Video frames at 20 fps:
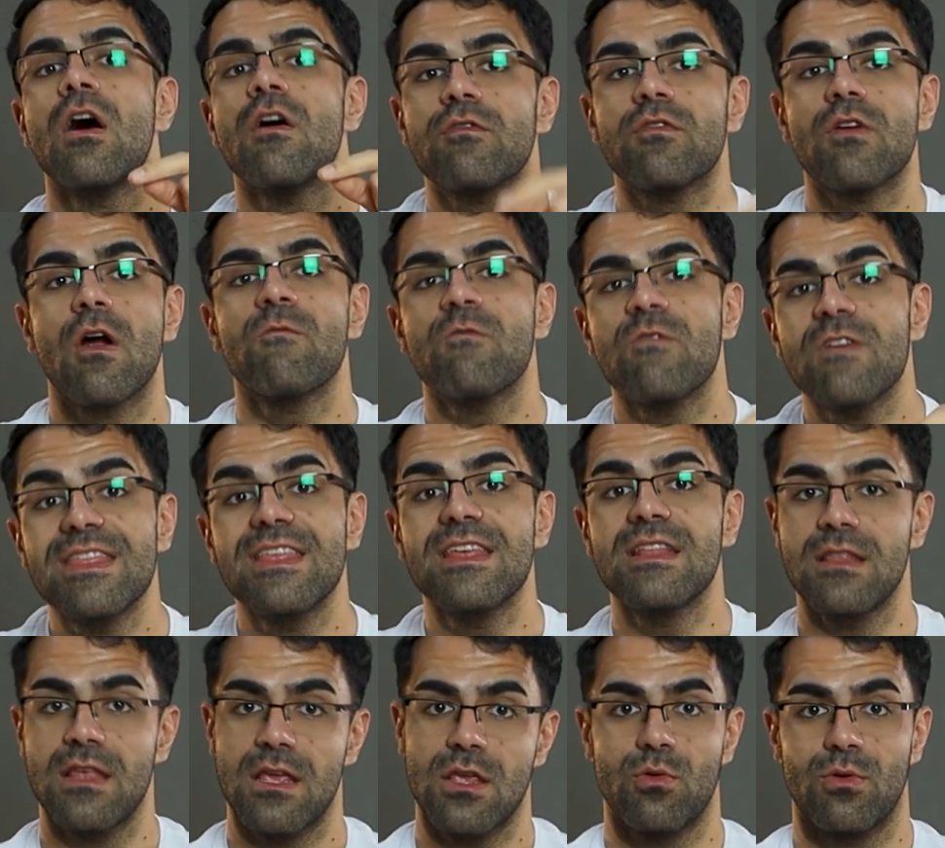from
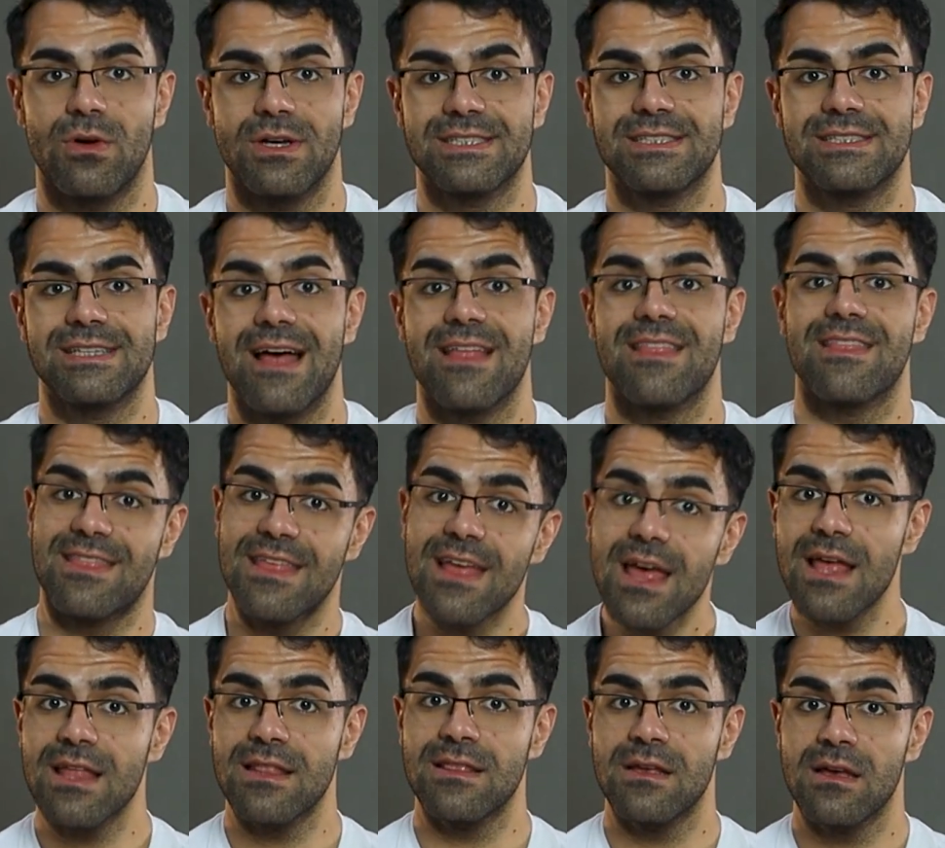within the US, and
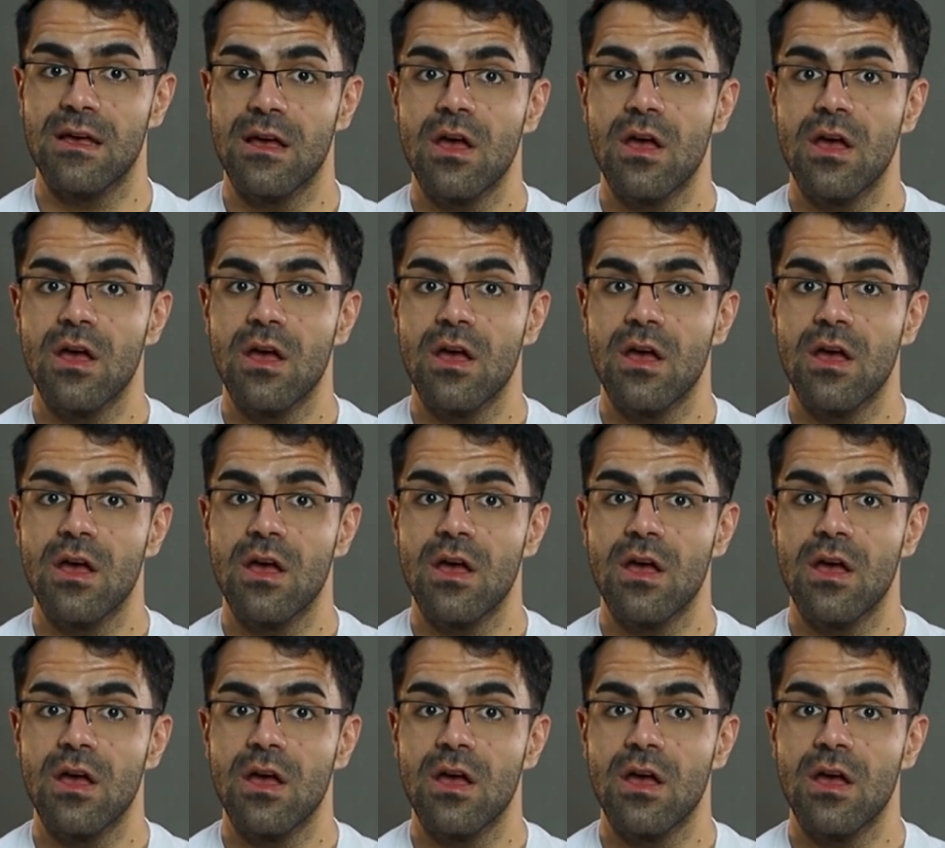then